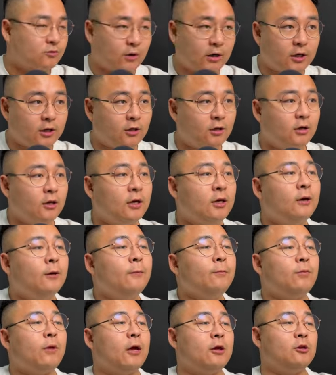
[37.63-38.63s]
regularly,
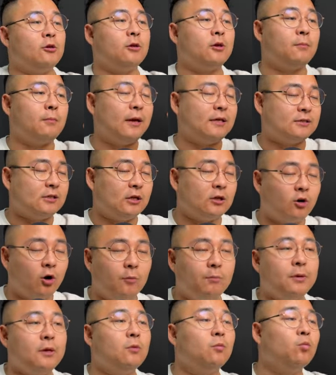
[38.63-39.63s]
and you can basically
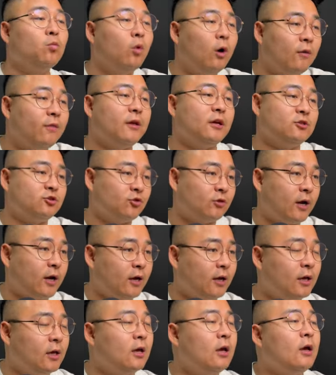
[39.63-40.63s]
copy what they're
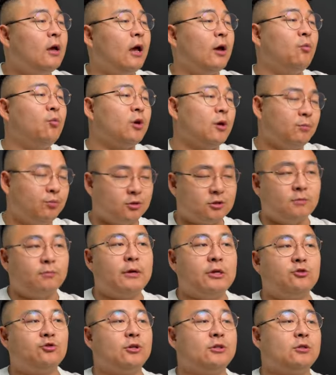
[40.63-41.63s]
trading, and we can put some
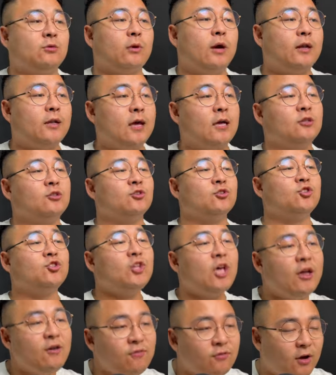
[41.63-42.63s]
metrics around that to
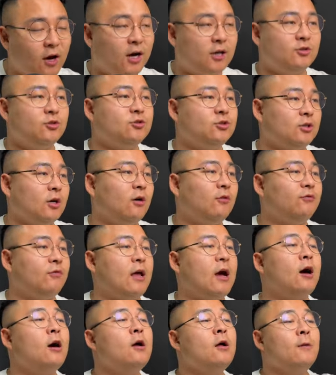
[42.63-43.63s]
safeguard yourself.
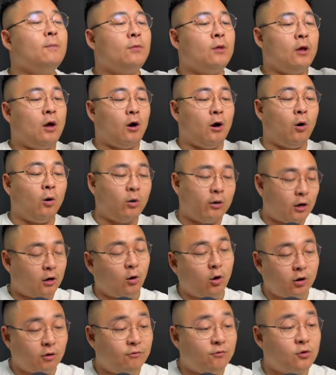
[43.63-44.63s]
Now, a
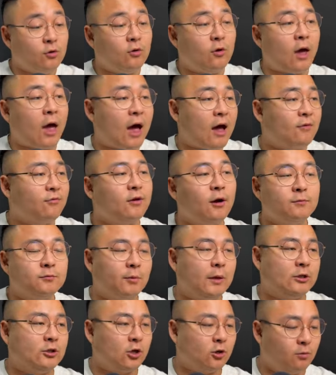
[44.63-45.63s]
lot of you have come to
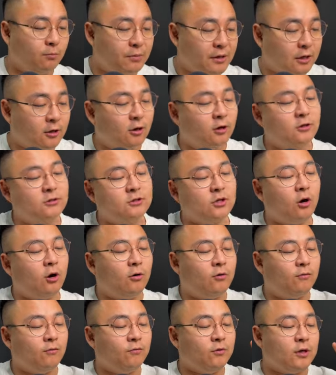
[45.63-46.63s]
my channel because
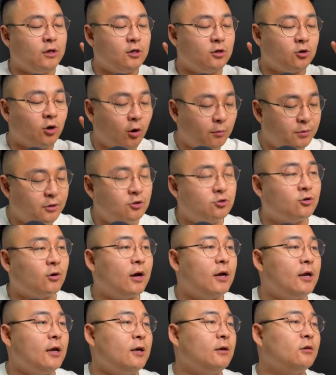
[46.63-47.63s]
of the copy
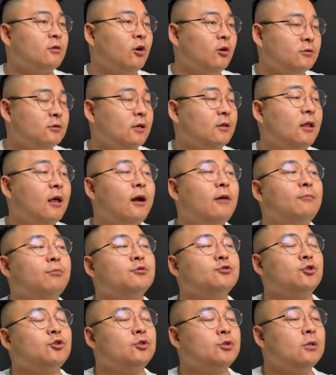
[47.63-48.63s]
trading content that I
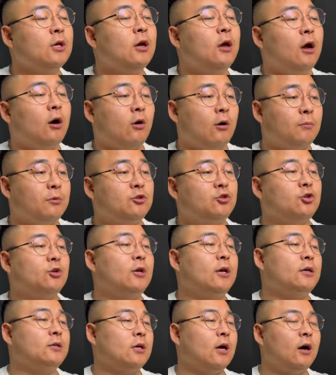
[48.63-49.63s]
produced around
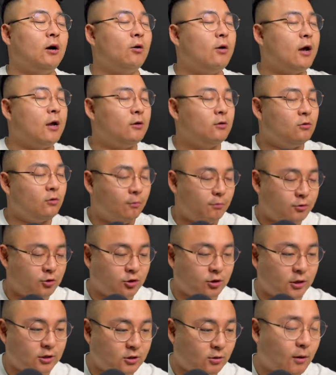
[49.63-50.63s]
Bitunix, uh, around not
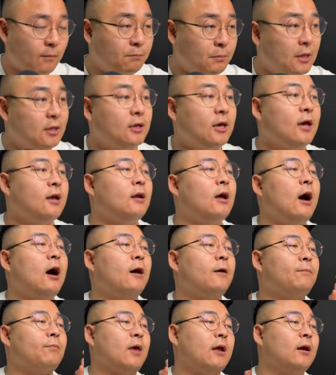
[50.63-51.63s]
Bitunix, around Bitget,
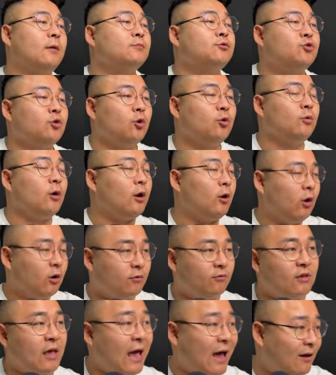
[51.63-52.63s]
um, and I'm sure a lot
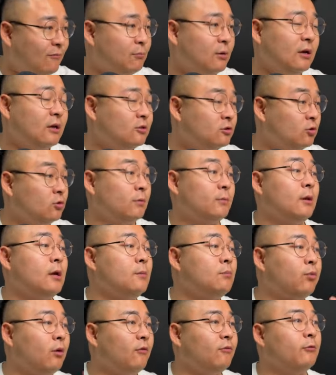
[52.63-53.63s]
of you have been extremely
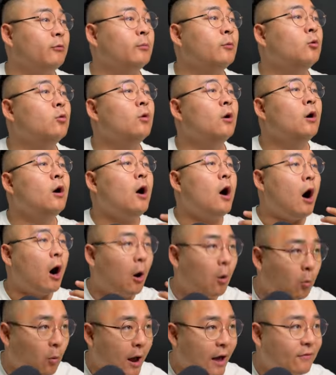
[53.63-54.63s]
profitable
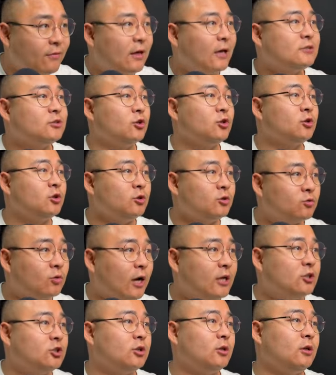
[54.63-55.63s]
around that, so
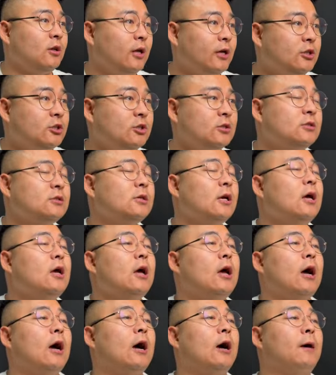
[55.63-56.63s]
congratulations.
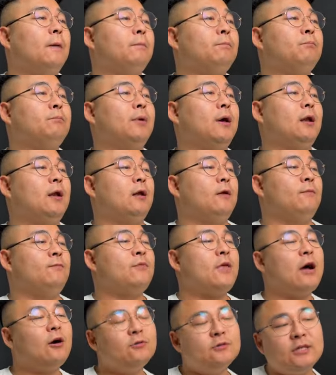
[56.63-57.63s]
Uh, but
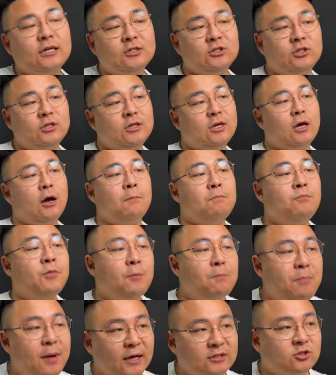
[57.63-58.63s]
now is actually uh, the
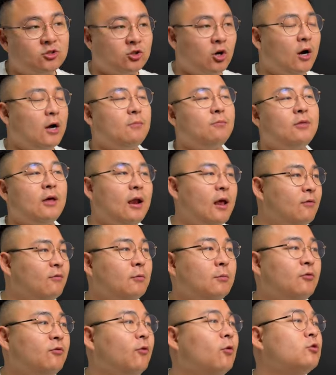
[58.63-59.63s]
best time than ever
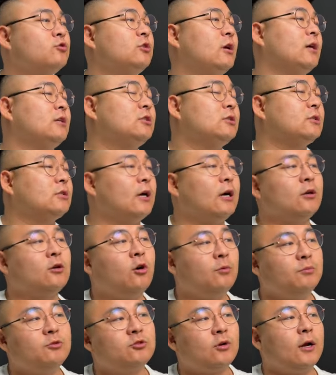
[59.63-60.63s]
before to actually start
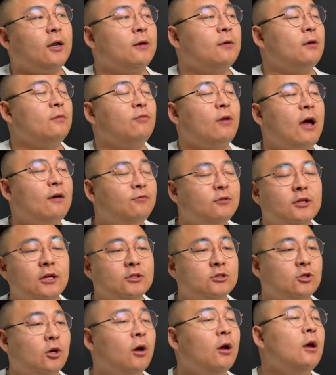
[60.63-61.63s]
copy trading. If you haven't done
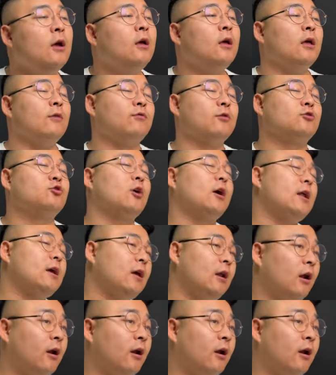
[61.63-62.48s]
so, if you're trading in